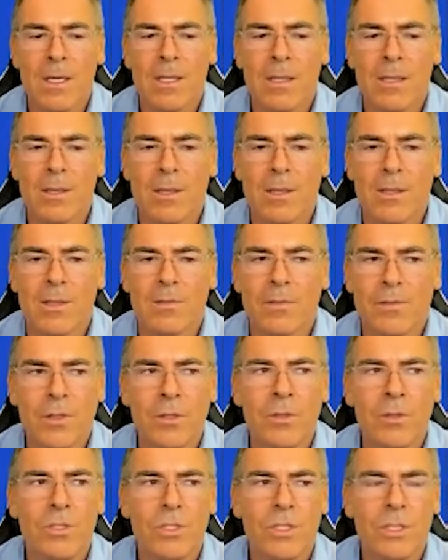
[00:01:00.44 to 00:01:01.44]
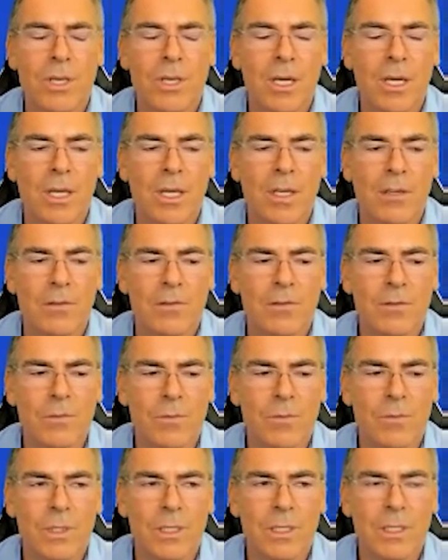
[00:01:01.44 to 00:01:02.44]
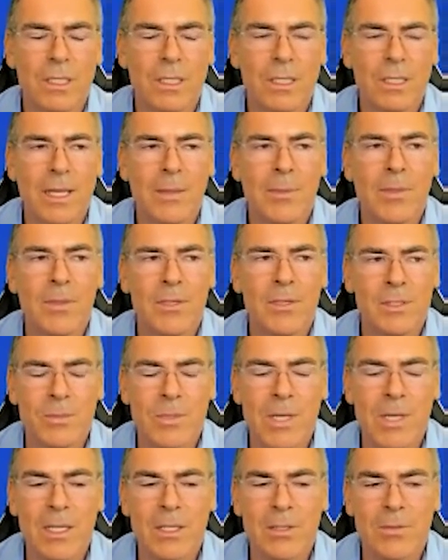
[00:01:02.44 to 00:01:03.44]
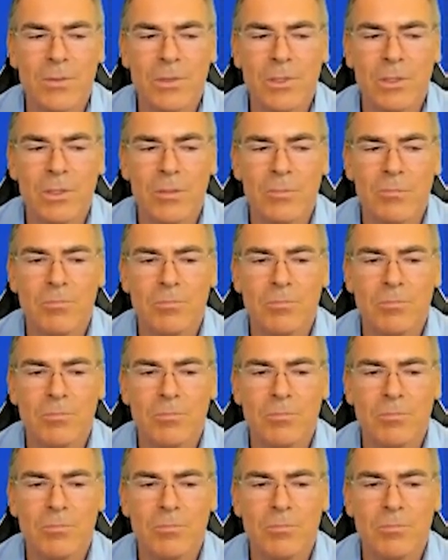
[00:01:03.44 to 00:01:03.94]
the future, if we get this right, will